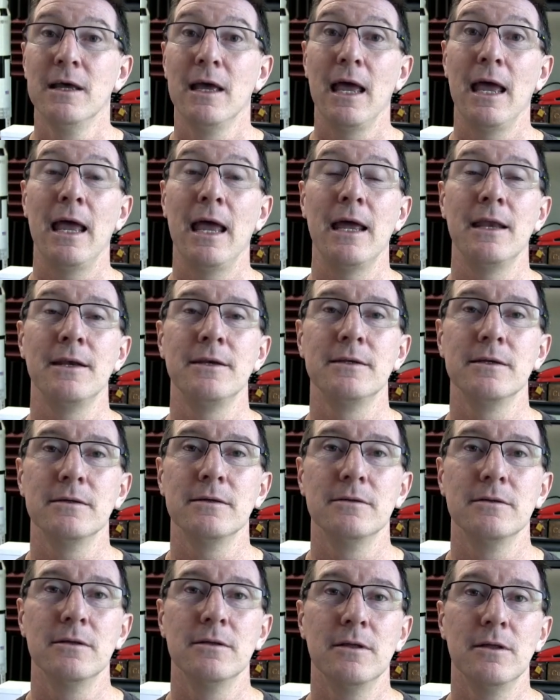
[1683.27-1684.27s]
And
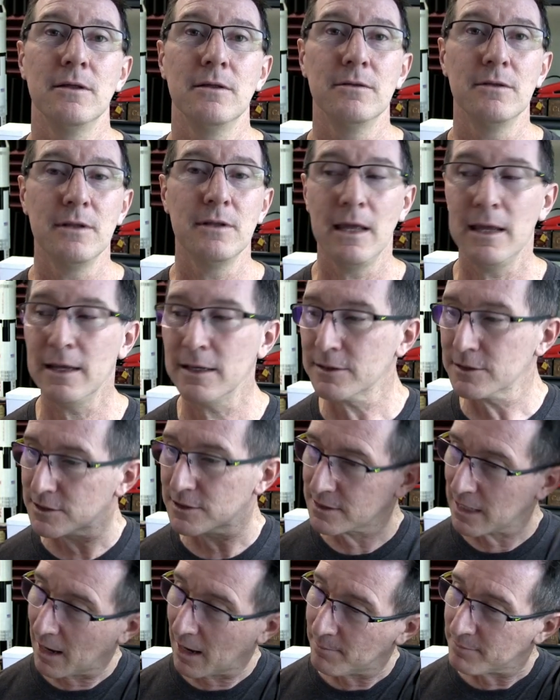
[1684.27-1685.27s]

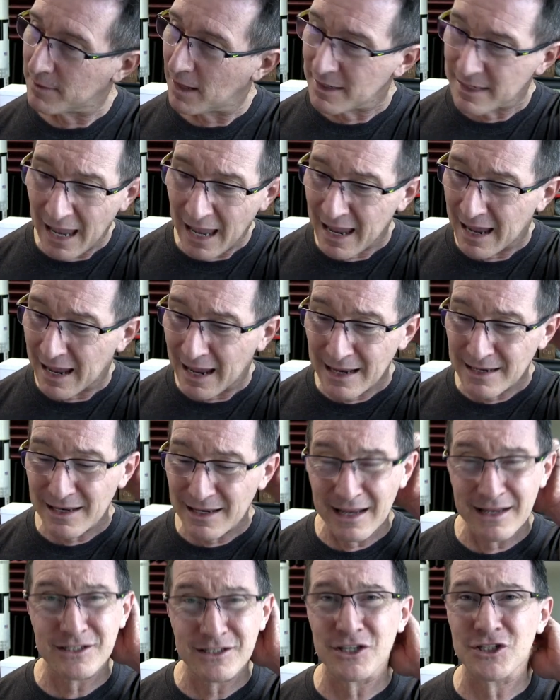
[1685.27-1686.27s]
it's a
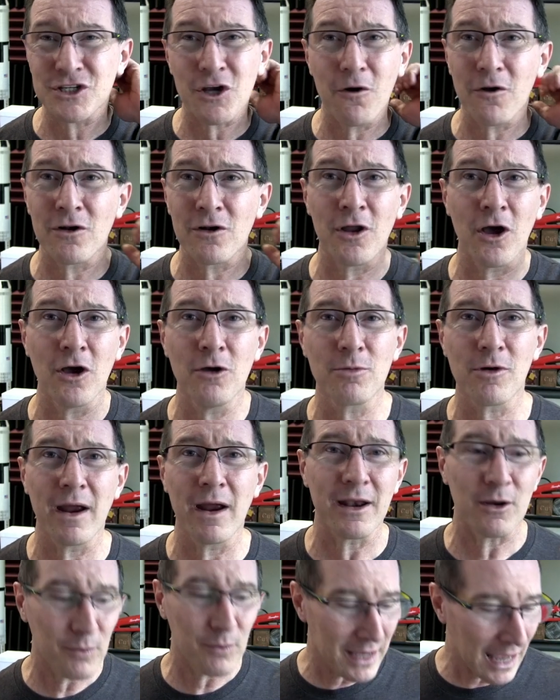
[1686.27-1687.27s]
total
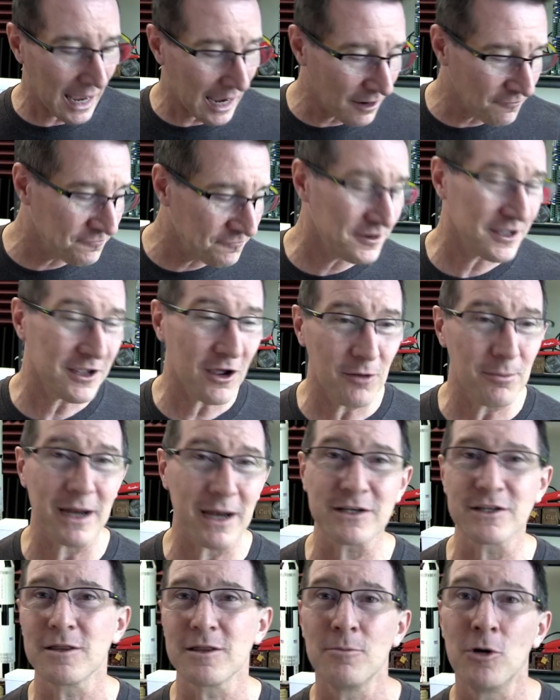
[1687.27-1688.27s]
no-brainer. We have to go
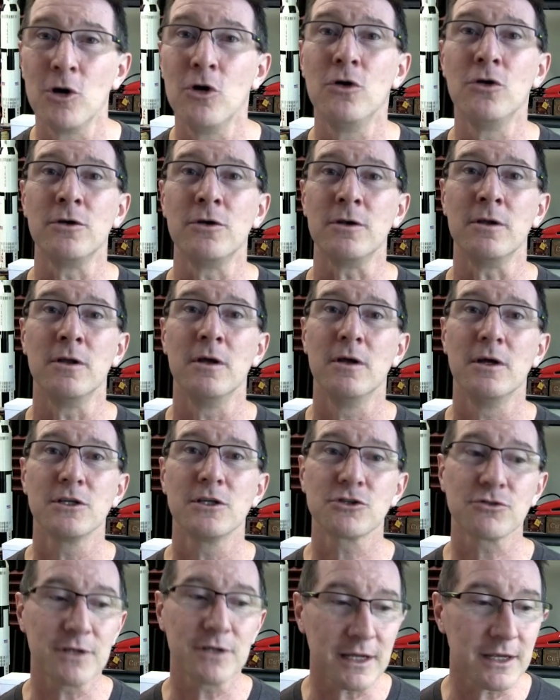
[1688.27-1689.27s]
back to the moon.
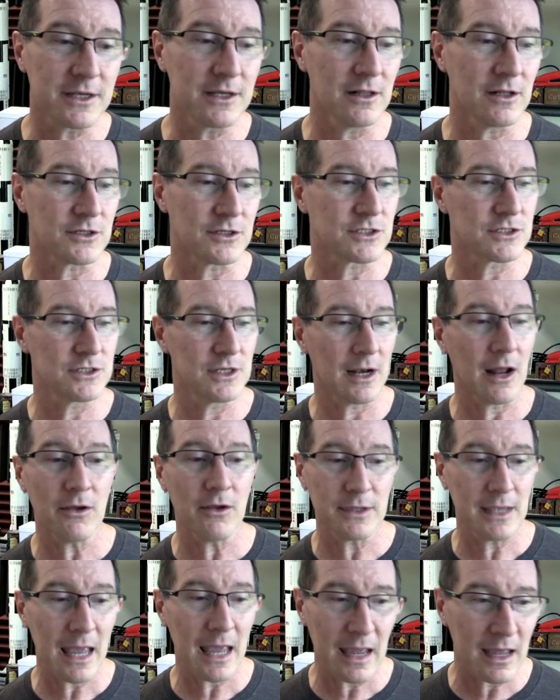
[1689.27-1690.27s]
It's ridiculous.
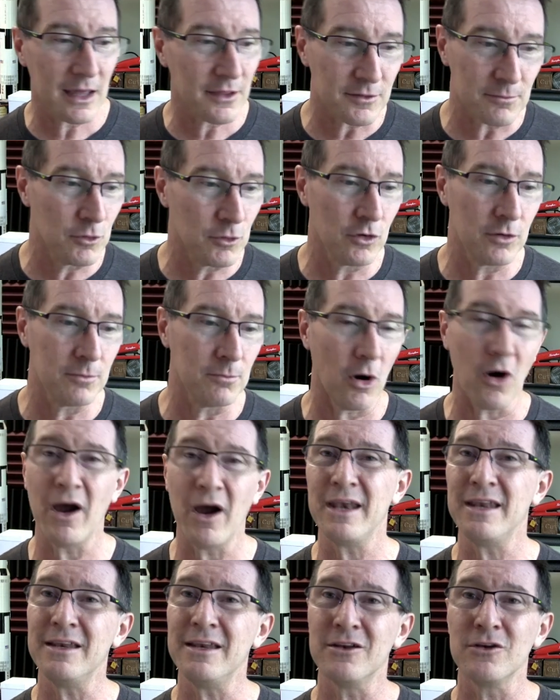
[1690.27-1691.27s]
The moon
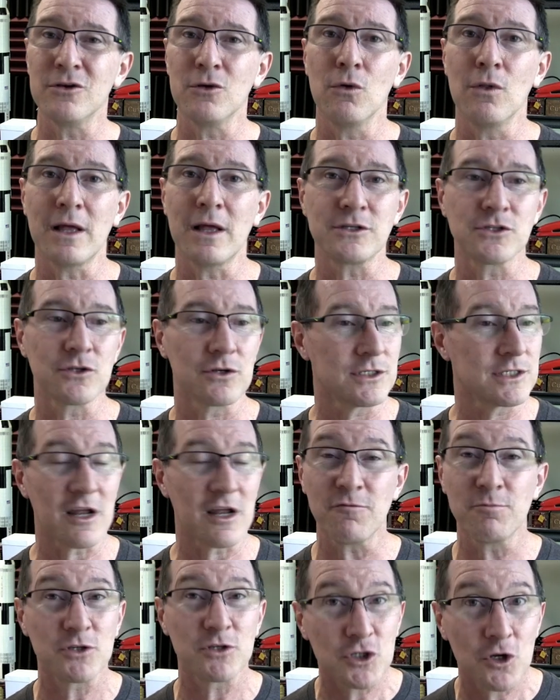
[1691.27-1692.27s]
mining and all that sort of
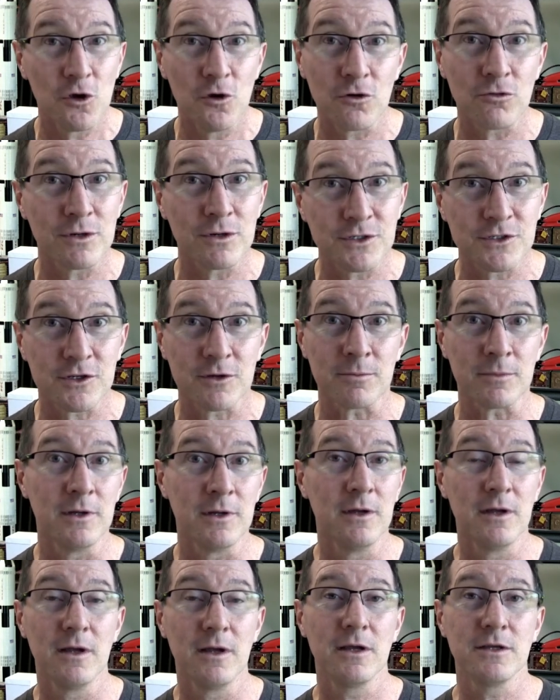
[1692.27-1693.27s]
stuff, but tourism
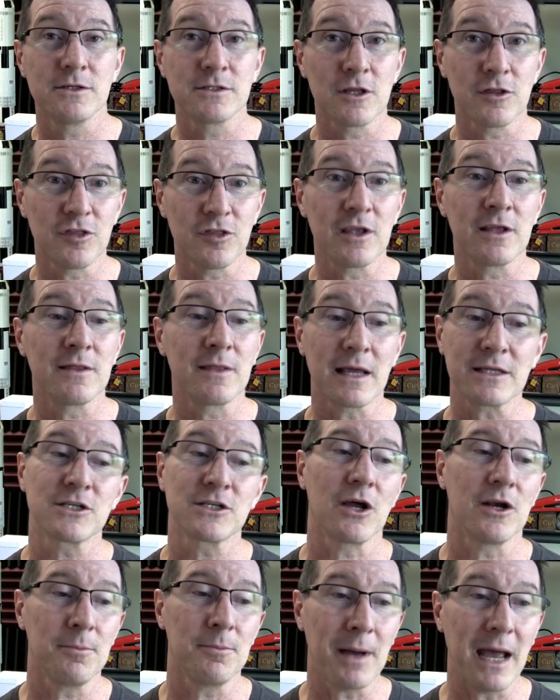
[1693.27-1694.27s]
is the thing that's
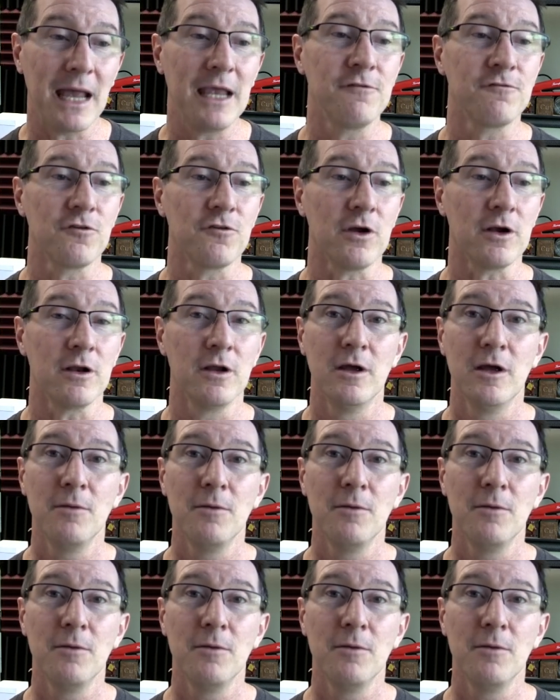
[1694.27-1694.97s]
going to pay for it.